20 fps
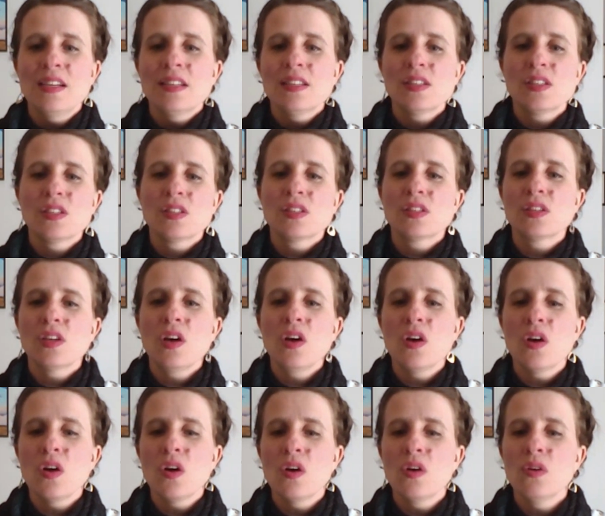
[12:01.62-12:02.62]

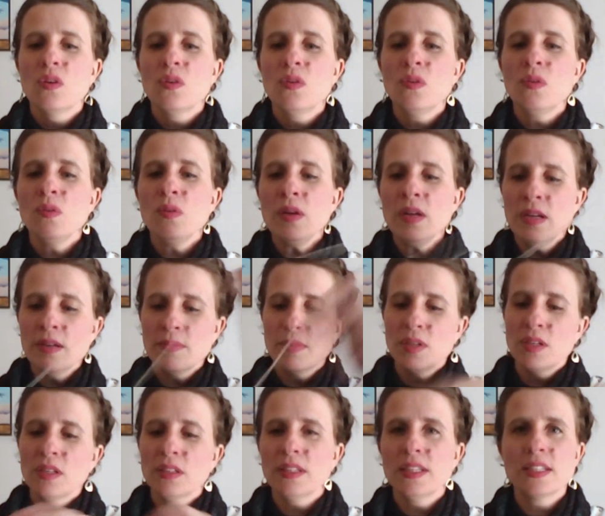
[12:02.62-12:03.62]
So I'm
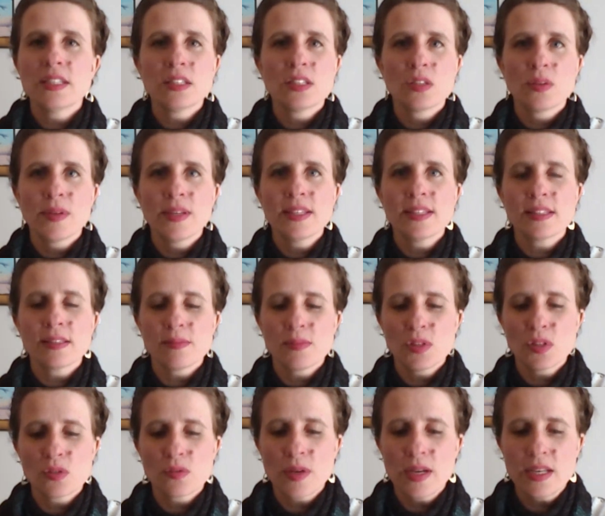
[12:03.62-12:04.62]
currently just doing some
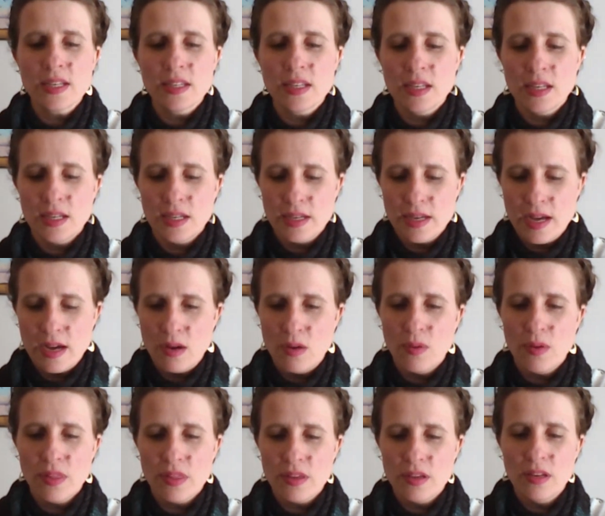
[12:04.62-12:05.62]
straight knitting now
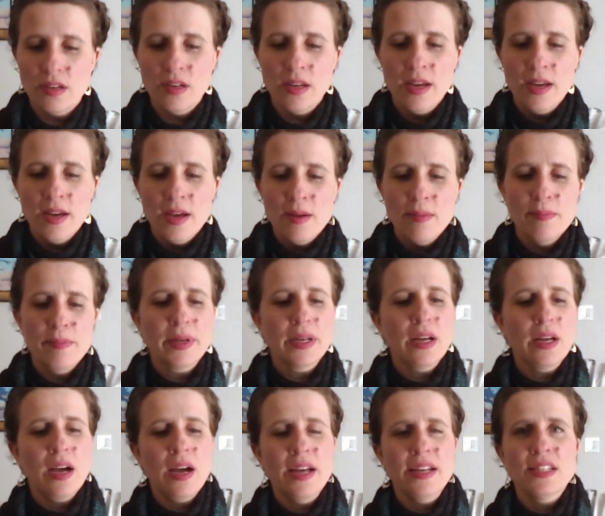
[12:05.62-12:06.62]
with it,
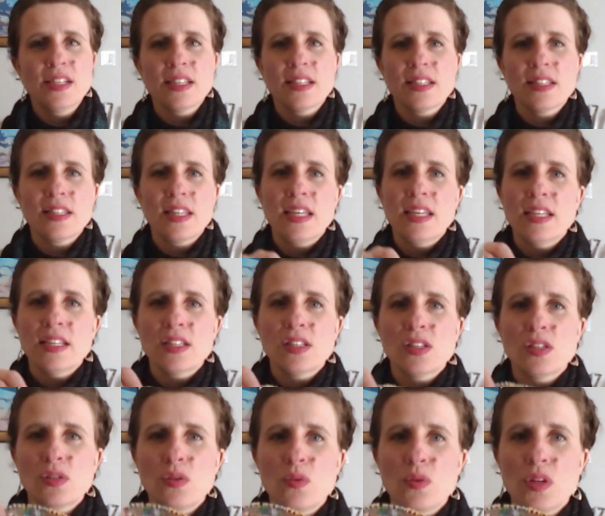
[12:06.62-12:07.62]
but I just think it's
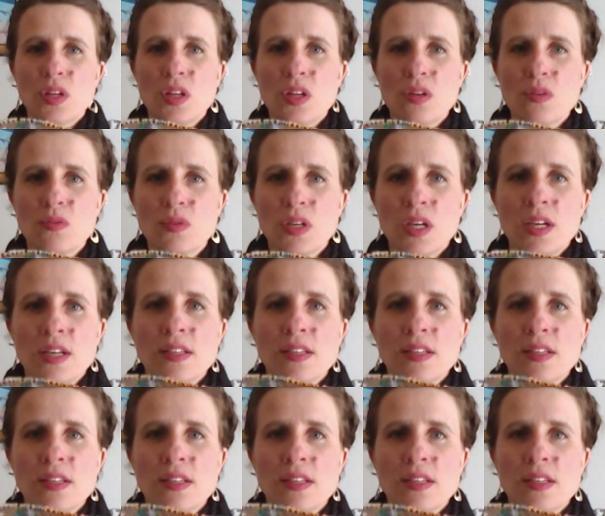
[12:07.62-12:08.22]
so cute.